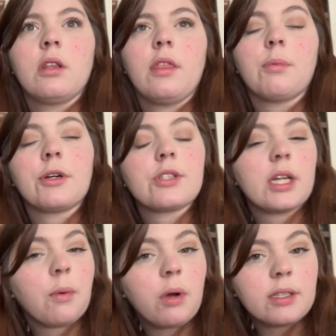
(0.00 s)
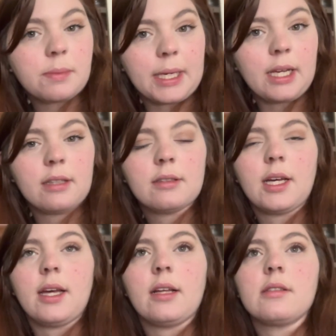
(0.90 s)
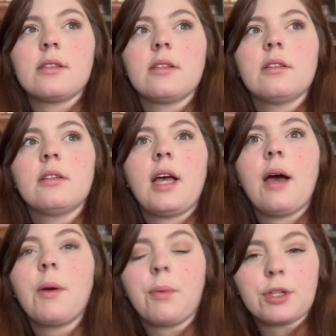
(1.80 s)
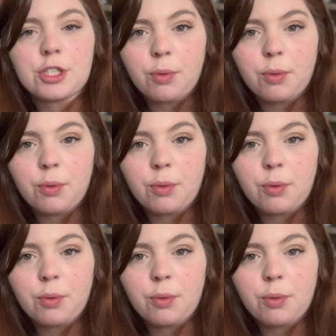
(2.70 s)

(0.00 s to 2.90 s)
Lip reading: the person I want to be and how I want to show